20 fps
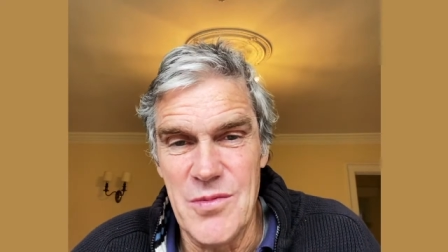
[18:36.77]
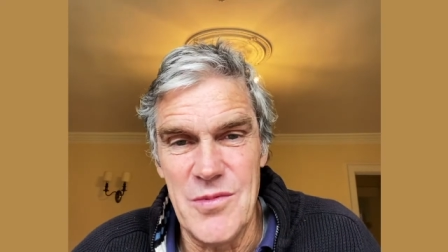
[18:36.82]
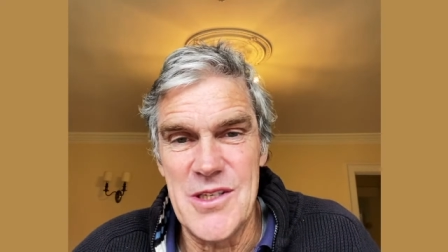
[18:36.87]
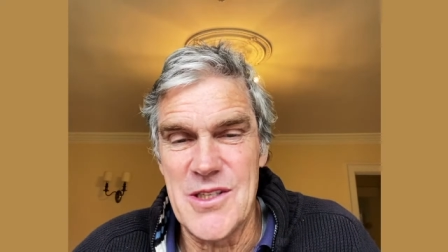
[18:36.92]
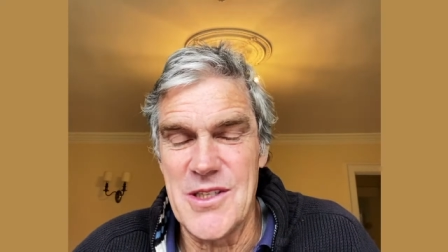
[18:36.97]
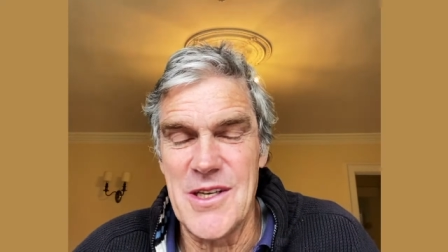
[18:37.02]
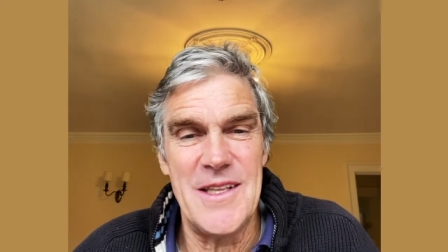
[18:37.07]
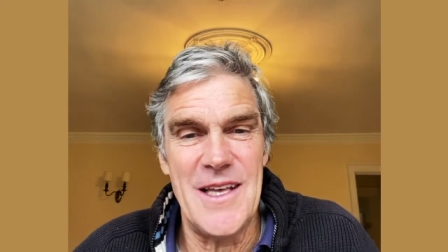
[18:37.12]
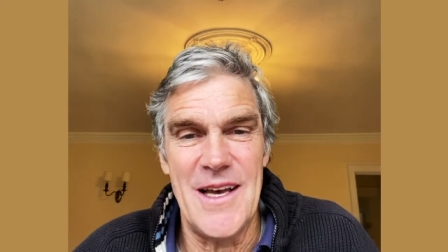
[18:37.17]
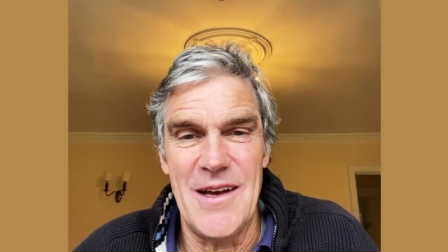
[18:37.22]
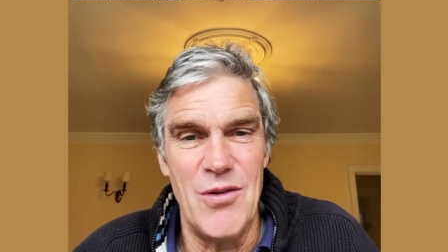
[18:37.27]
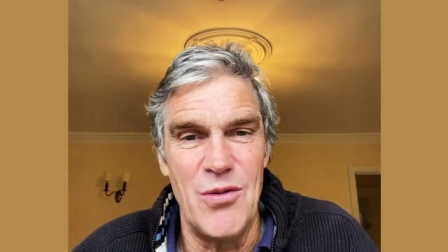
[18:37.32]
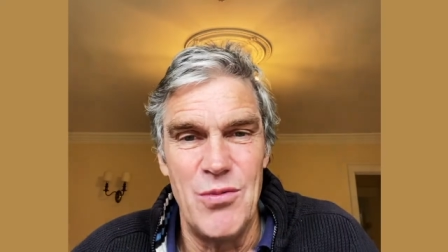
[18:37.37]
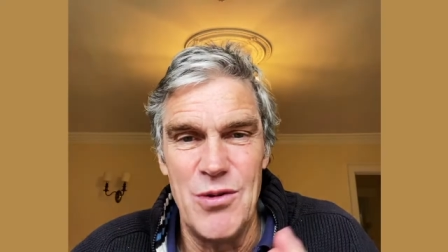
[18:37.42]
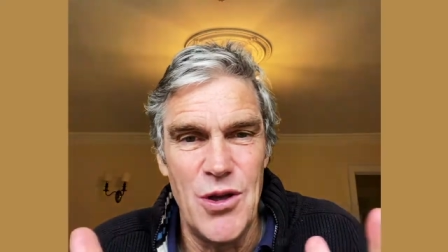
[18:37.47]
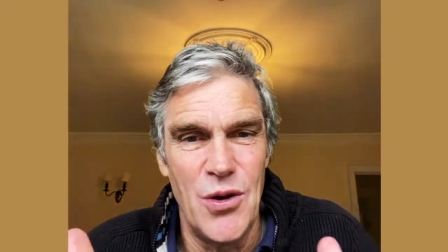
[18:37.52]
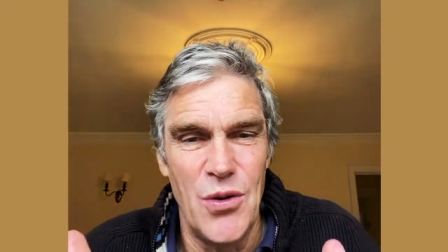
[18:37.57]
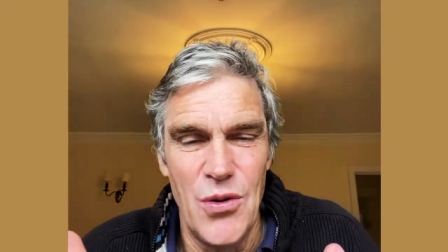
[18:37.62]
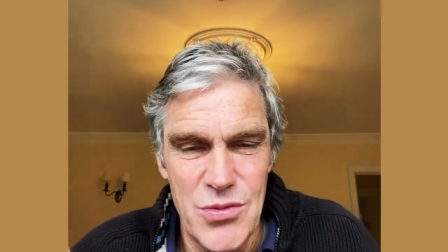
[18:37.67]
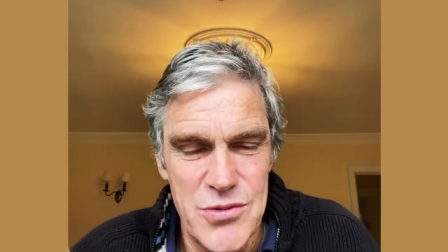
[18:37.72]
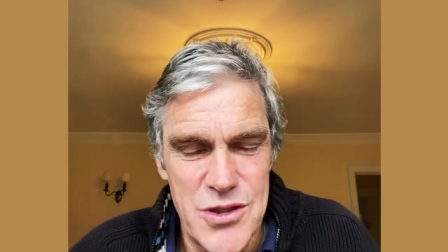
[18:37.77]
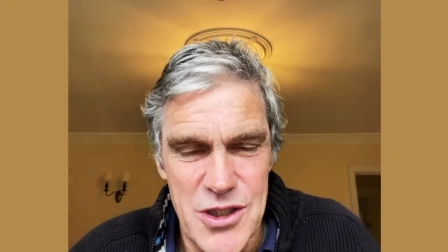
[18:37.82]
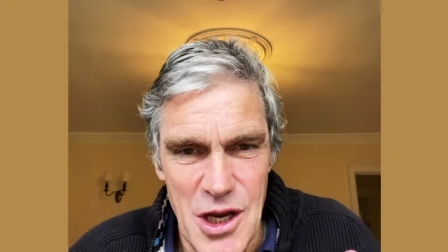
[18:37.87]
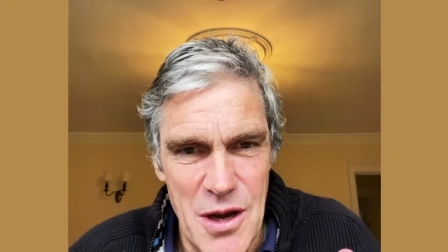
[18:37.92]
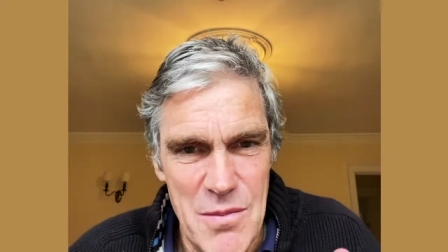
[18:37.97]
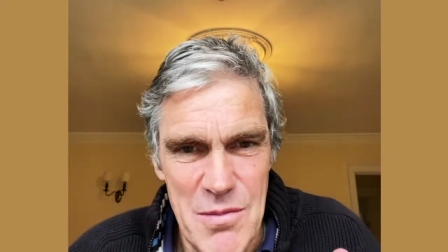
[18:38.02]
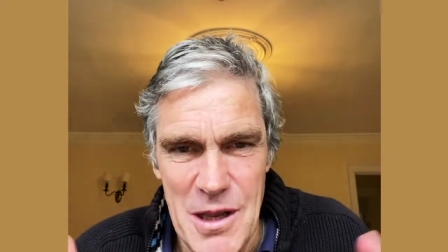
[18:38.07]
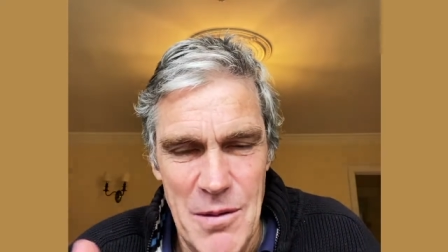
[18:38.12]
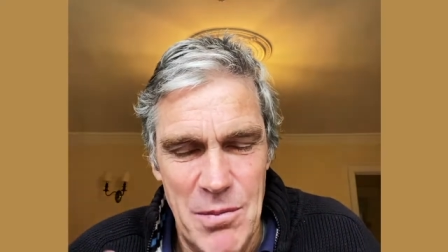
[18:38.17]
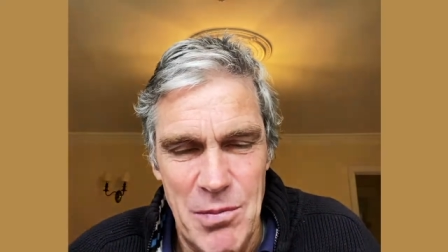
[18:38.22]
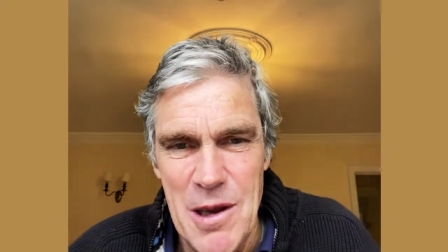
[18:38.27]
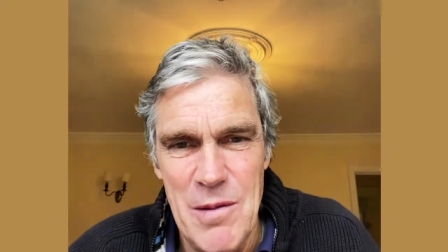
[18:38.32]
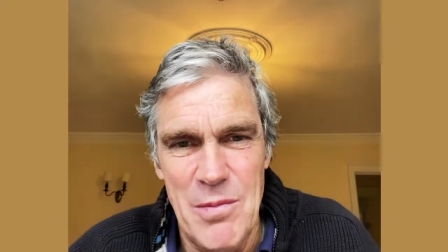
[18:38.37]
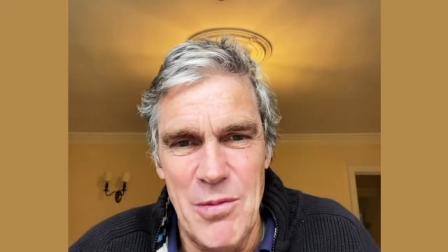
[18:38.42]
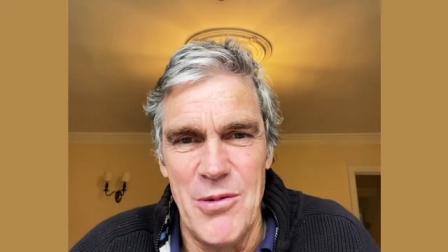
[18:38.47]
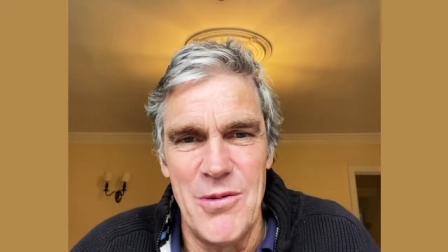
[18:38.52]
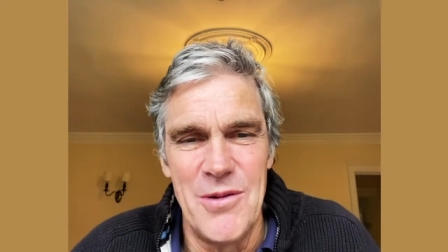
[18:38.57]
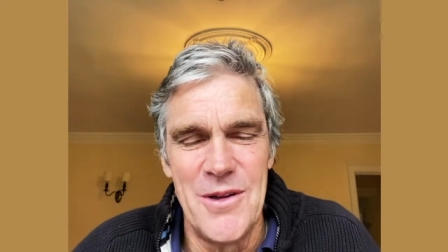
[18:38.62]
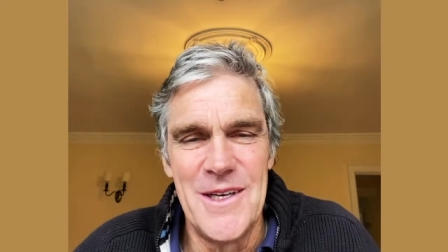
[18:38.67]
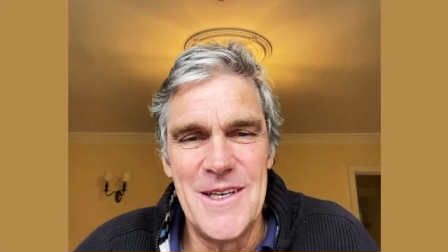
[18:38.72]
We see that with all so many
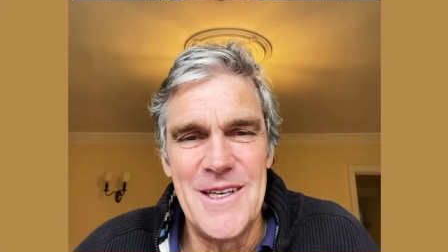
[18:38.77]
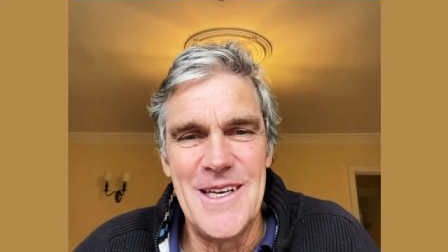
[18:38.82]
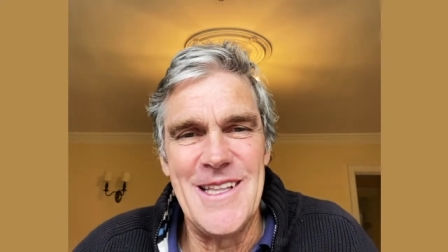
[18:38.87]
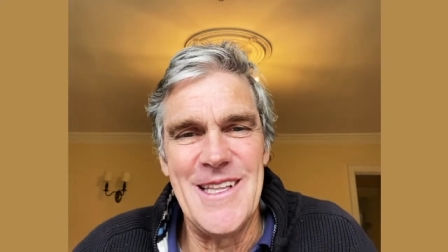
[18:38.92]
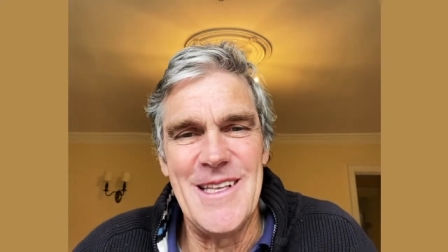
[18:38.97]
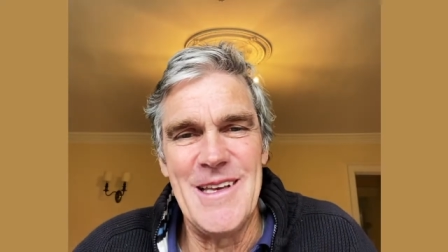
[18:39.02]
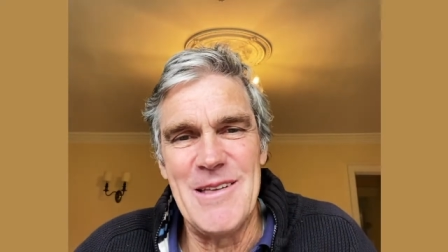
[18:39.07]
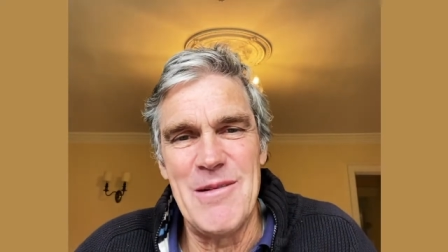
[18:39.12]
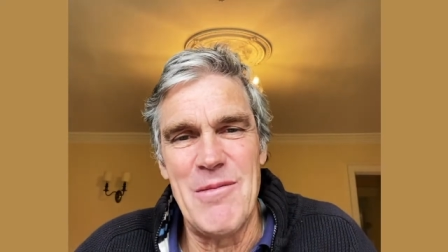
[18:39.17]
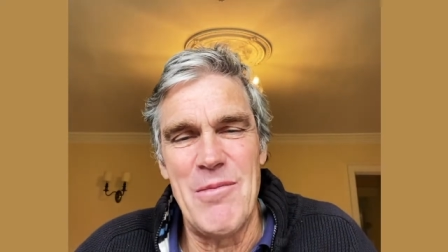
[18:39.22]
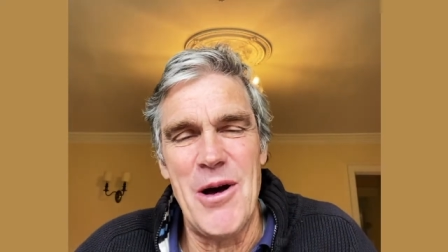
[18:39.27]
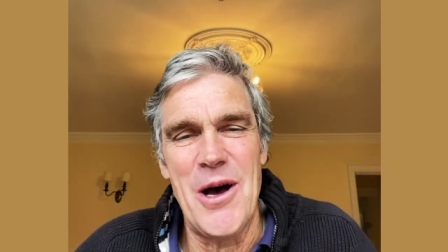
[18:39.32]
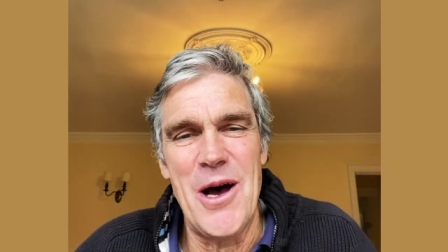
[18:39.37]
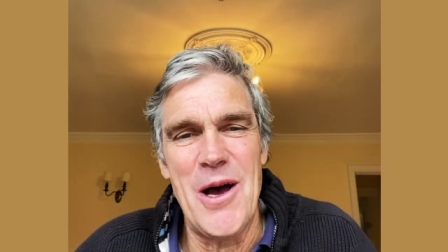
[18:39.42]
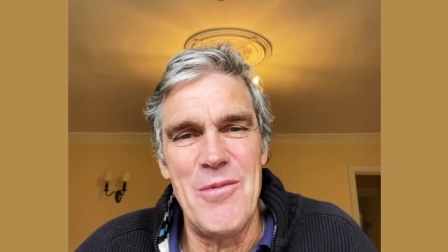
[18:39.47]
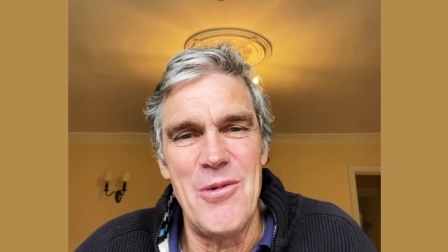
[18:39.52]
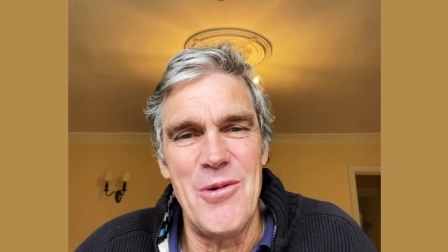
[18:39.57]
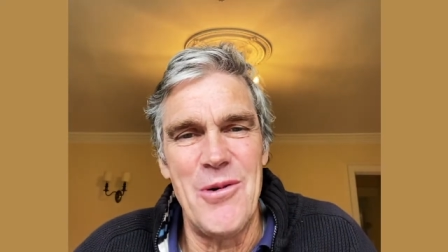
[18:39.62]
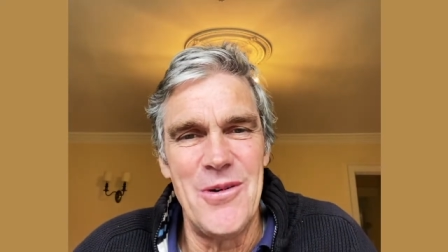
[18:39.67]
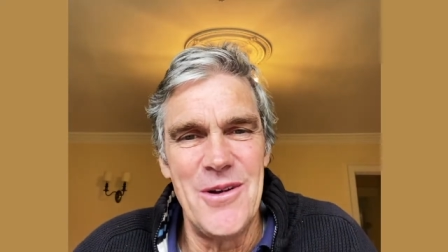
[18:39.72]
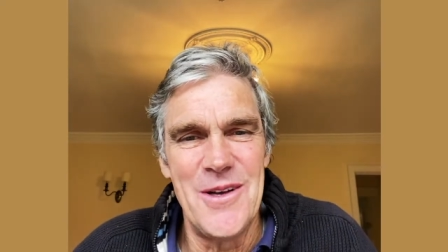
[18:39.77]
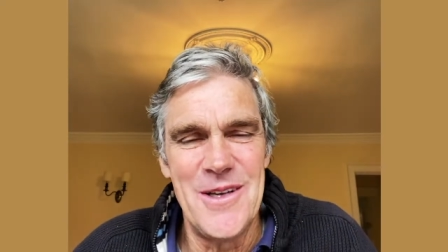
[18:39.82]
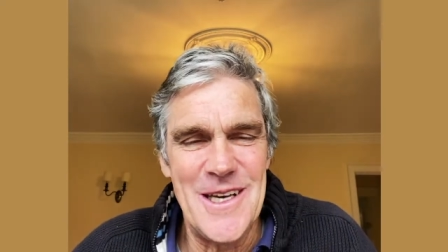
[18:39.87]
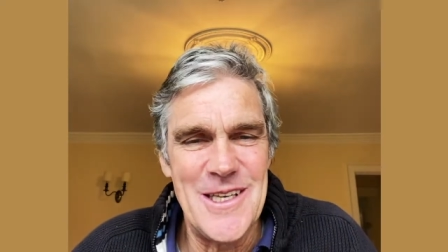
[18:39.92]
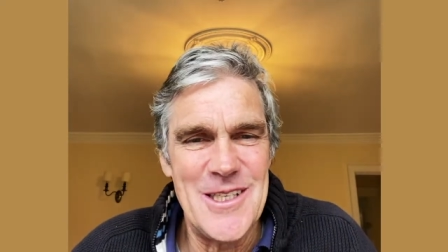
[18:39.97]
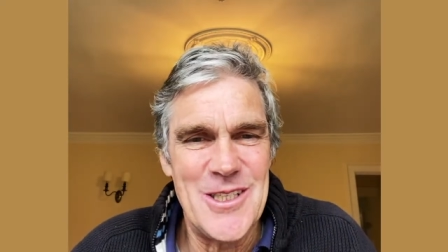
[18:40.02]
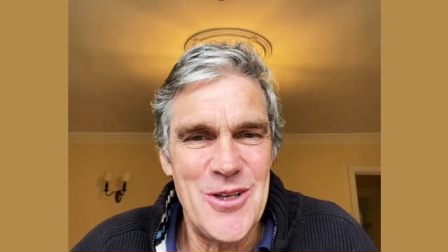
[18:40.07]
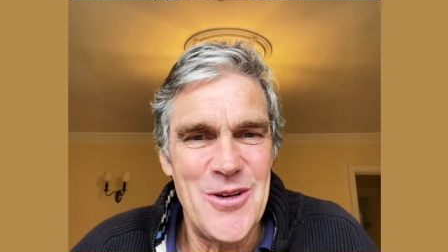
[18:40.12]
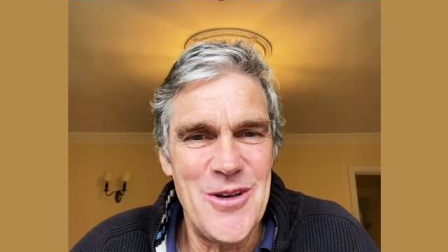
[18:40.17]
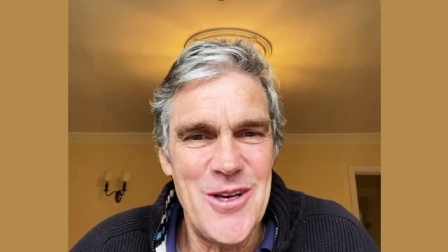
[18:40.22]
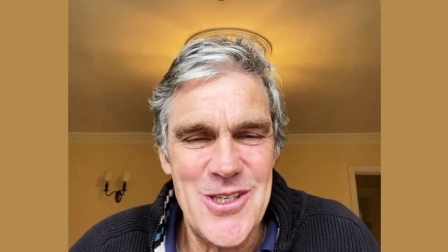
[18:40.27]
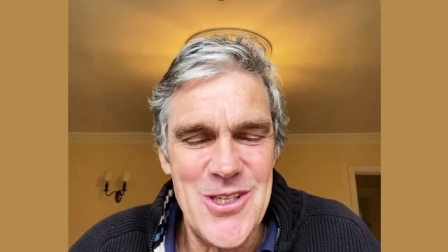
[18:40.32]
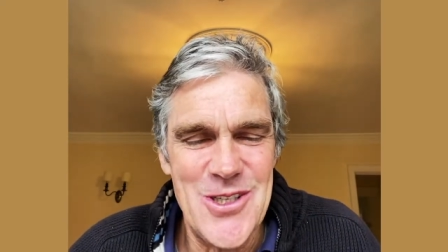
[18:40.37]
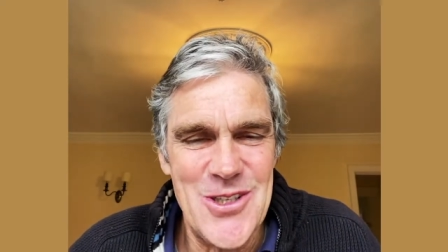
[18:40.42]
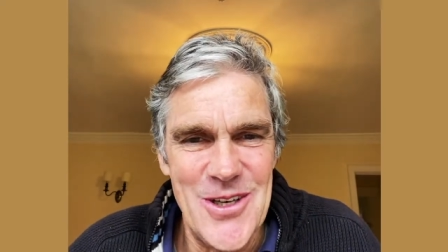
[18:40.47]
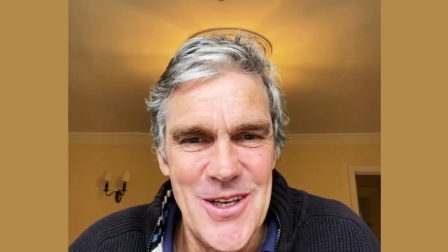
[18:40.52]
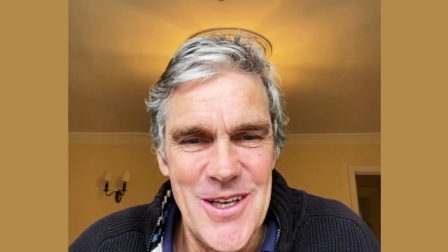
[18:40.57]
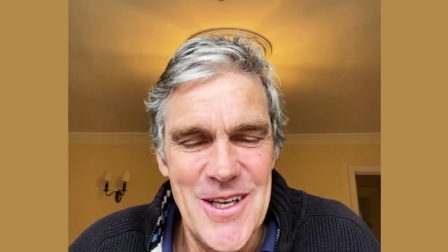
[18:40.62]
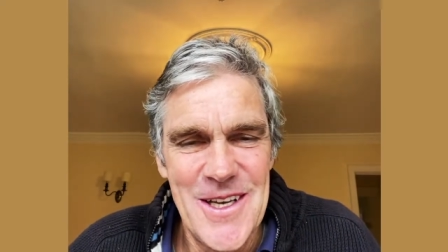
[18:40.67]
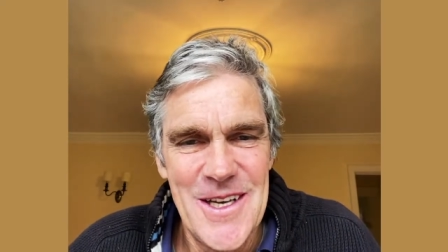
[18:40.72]
people in the, in the Bible and through
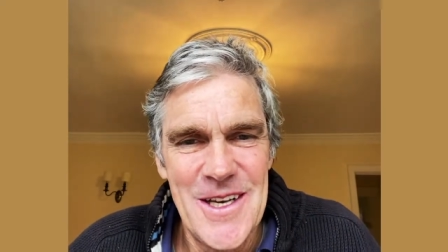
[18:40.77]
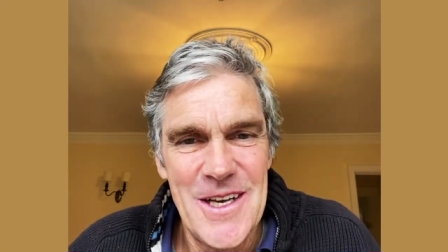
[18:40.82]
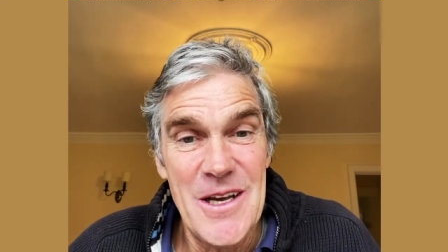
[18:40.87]
history.